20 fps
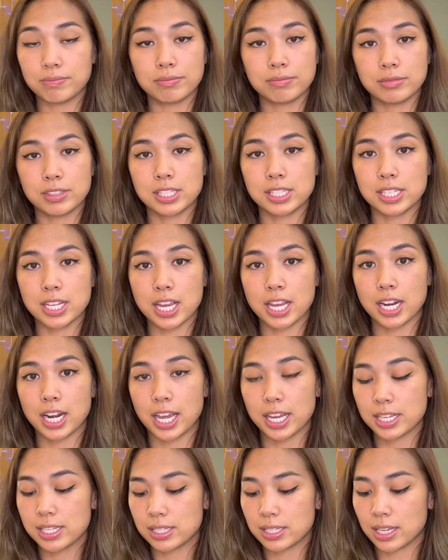stay
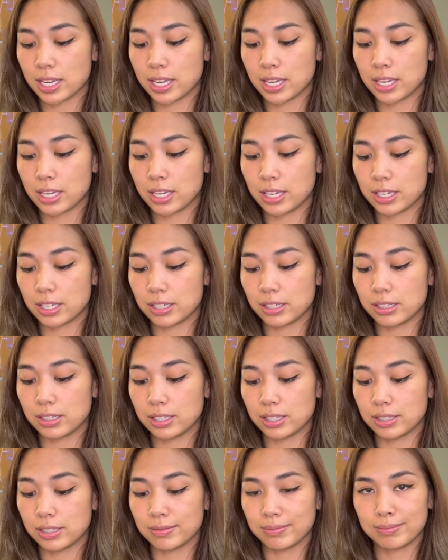nice and
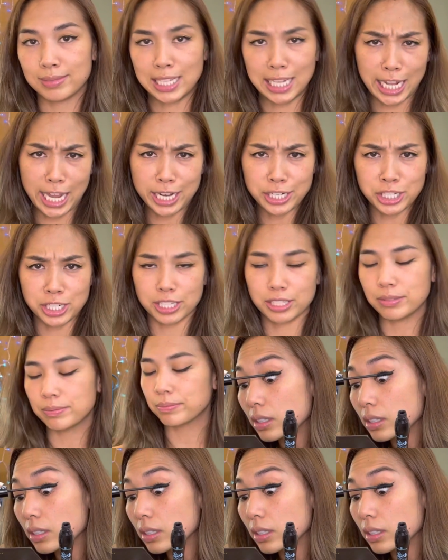lashy.